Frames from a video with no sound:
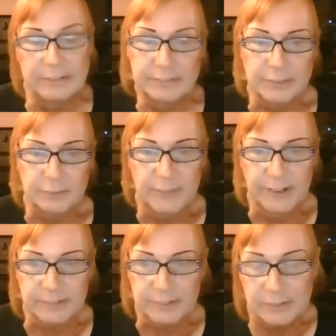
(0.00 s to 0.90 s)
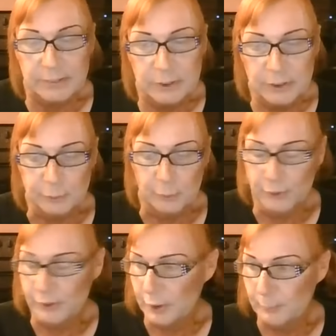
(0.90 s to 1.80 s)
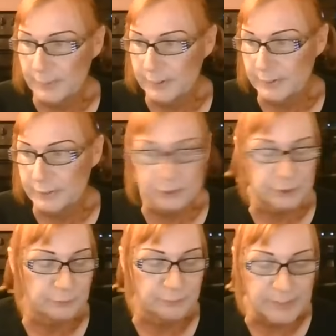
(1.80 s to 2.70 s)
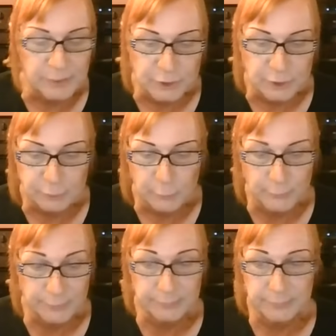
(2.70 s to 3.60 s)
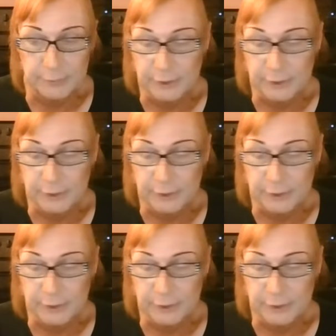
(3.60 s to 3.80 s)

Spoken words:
that the fact dysphoria could be just a face dysphoria,